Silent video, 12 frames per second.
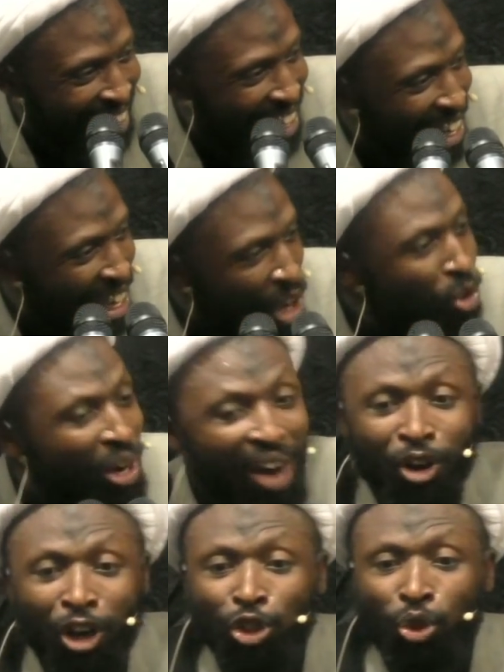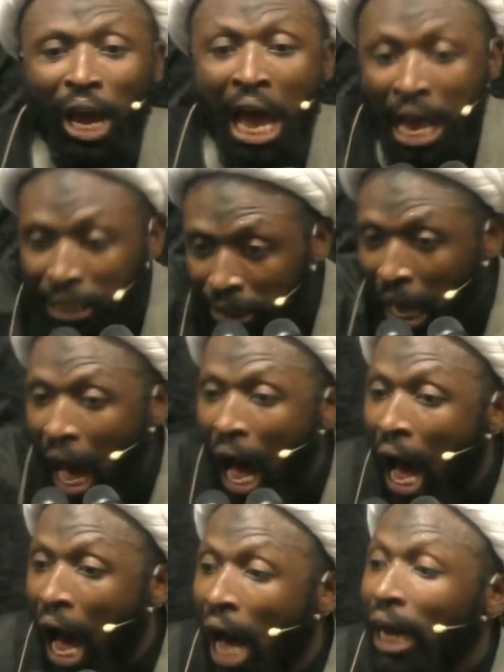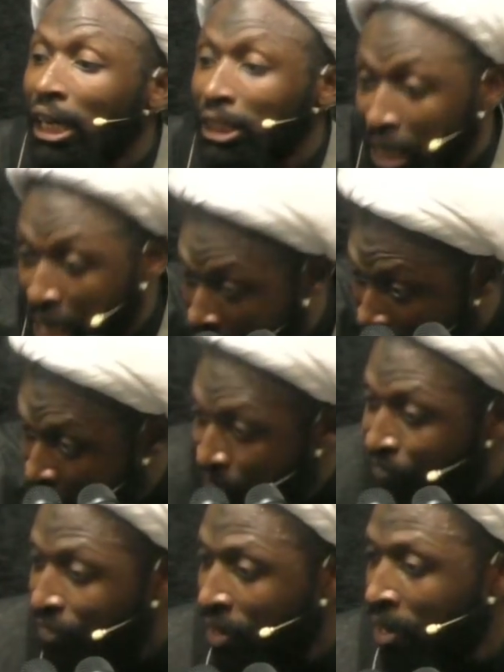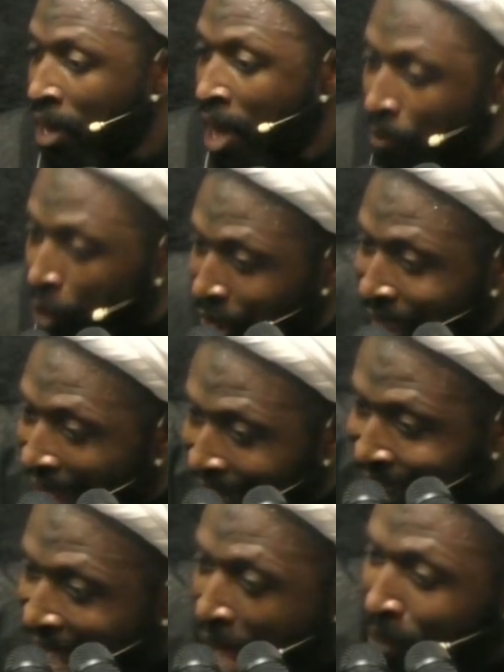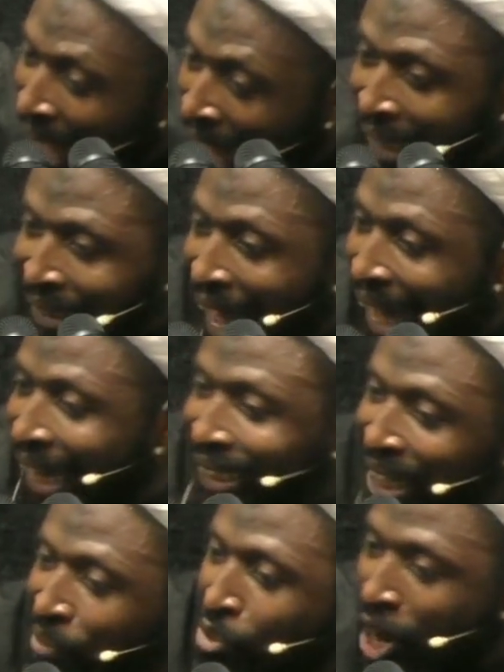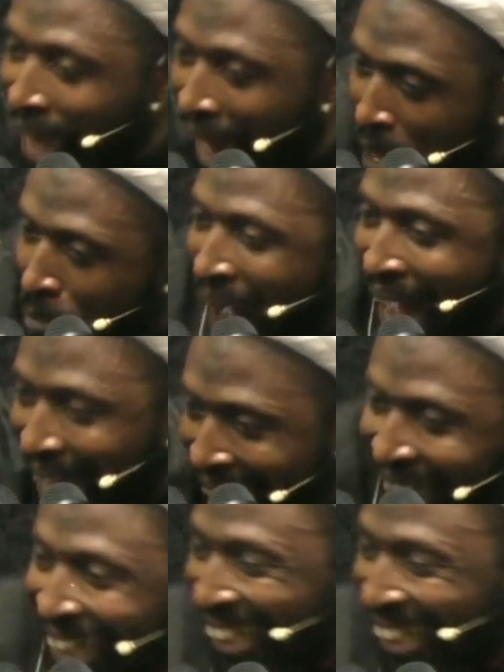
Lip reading: He could have gone to Ihsa Katif. Because that time Ihsa Katif were like Bahrain.